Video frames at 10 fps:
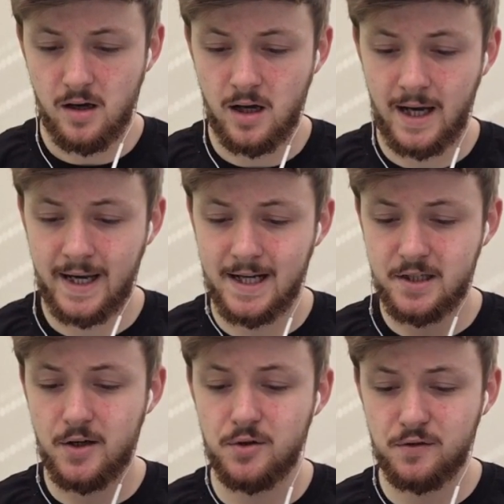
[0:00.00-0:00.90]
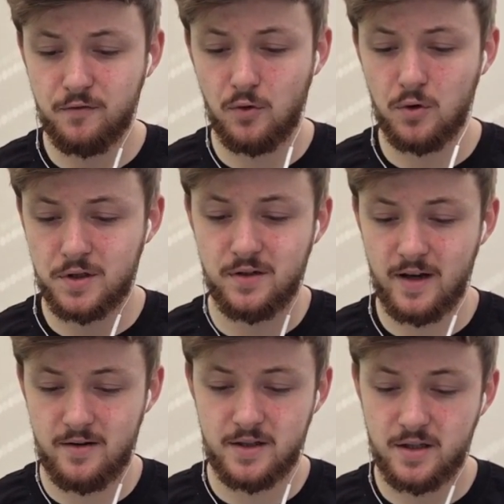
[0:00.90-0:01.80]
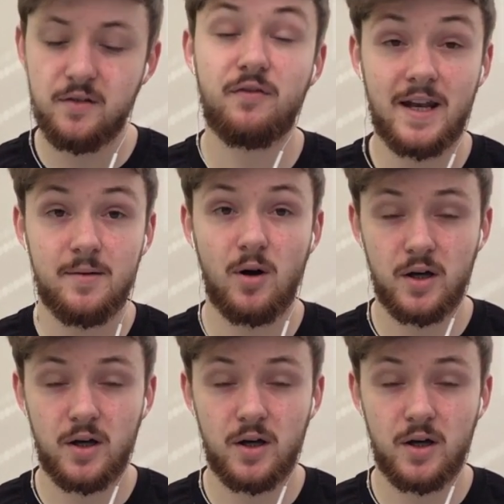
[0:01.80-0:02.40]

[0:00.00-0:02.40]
And he had to use 4 to defend